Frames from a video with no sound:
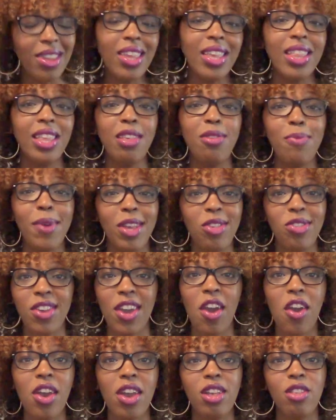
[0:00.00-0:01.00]
this
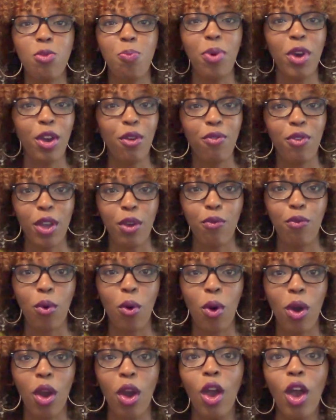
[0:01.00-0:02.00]
mascara is perfect
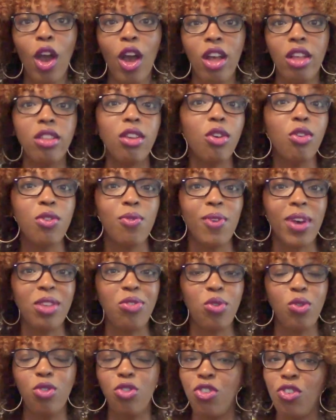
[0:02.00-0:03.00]
for those of
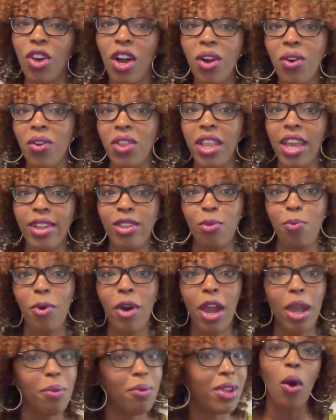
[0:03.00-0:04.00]
us who struggle in that
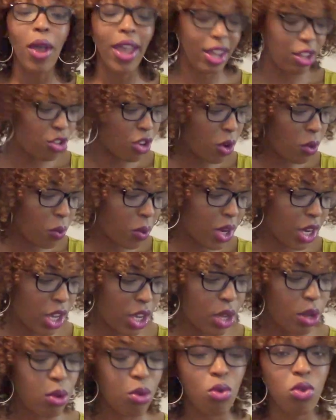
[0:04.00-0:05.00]
department and don't want
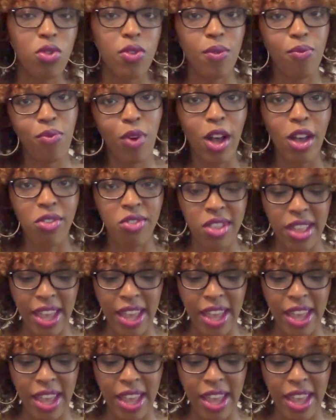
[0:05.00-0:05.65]
to use false